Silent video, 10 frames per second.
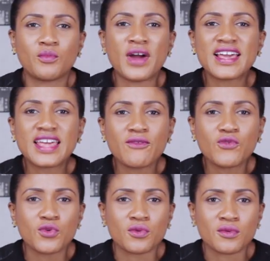But I gave
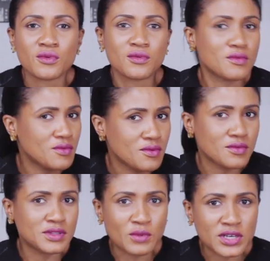you
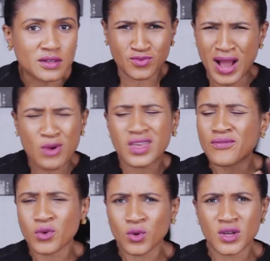the money. I'll give you,